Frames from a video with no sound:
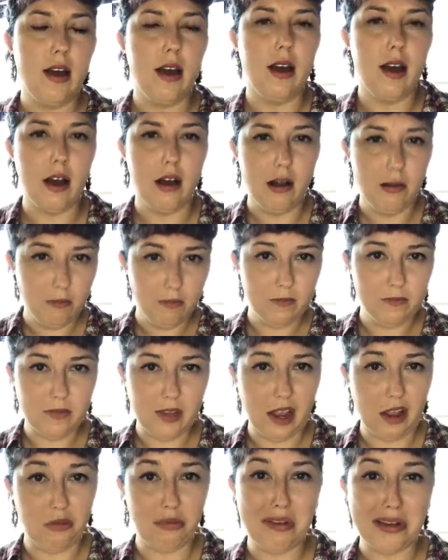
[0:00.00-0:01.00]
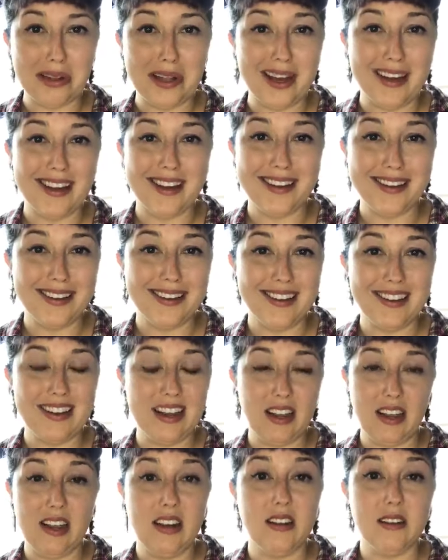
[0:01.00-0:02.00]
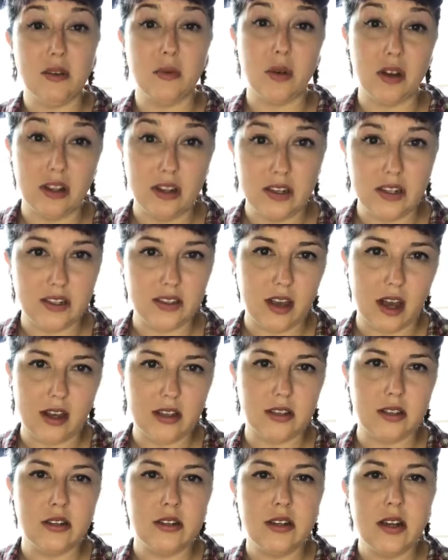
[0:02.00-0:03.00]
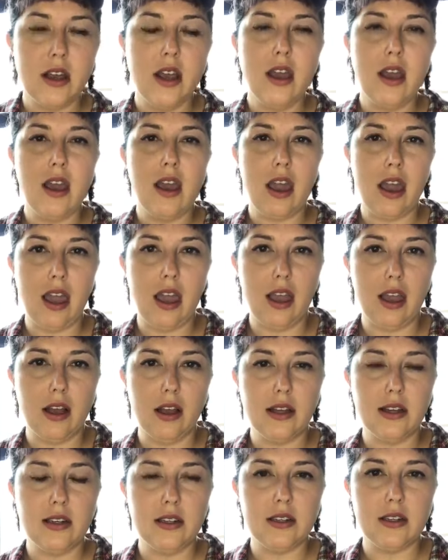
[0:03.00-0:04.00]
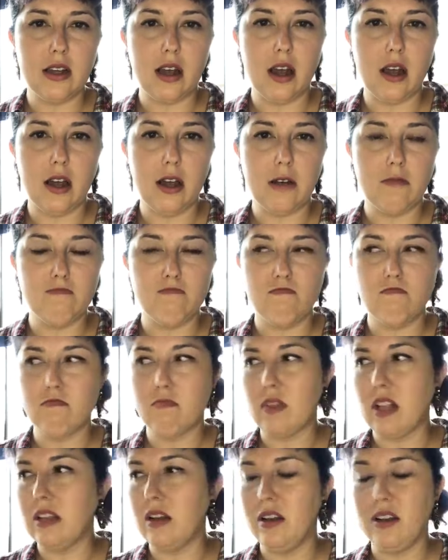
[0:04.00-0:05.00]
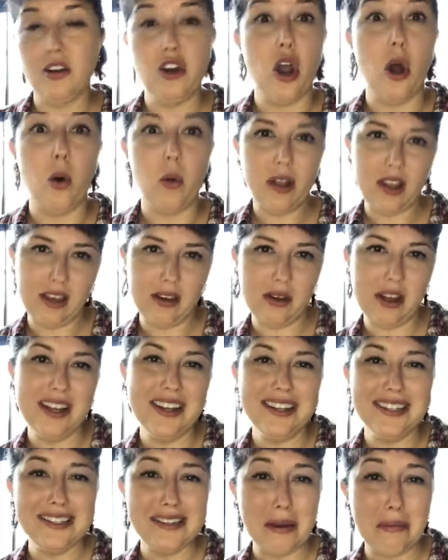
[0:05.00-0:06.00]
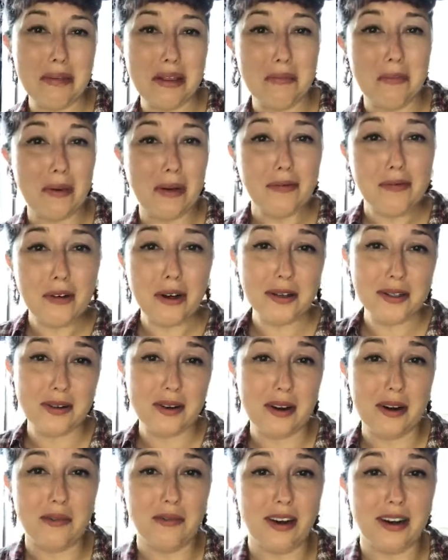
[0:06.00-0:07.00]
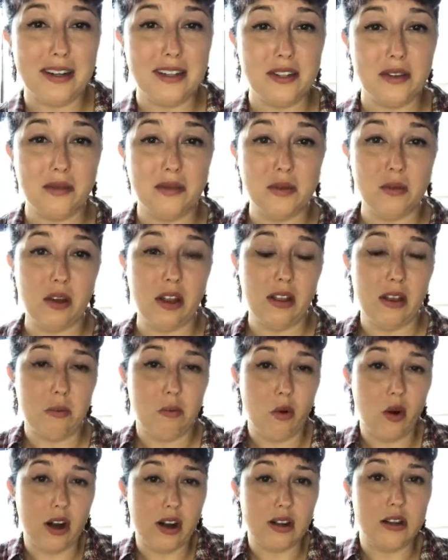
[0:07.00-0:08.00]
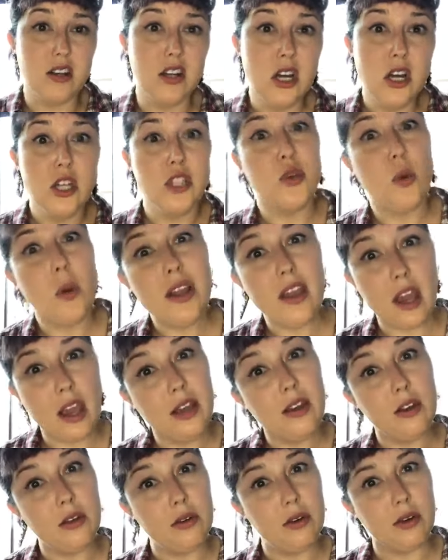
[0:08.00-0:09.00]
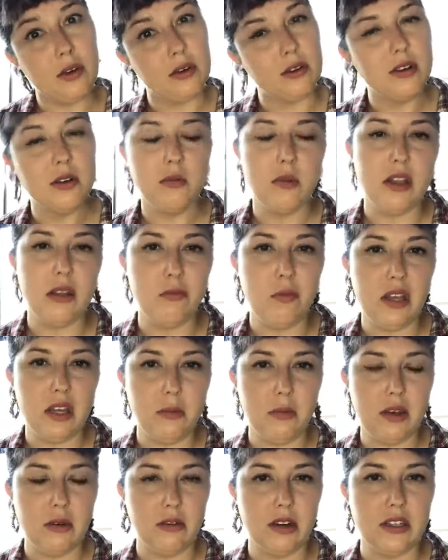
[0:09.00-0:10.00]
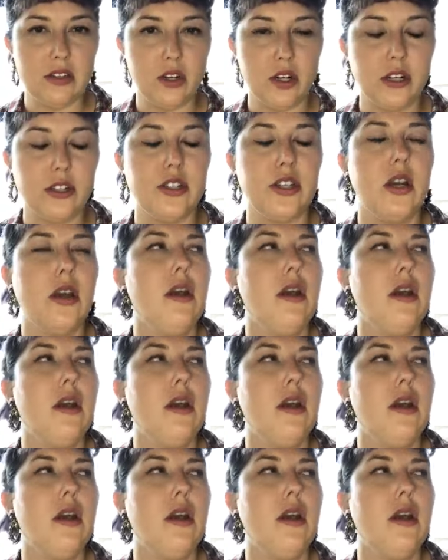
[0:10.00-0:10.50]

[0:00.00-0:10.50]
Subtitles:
I feel like it isn't really discussed, and knowing some of the pitfalls you're going to run into is really important. So what can you do with B2B research?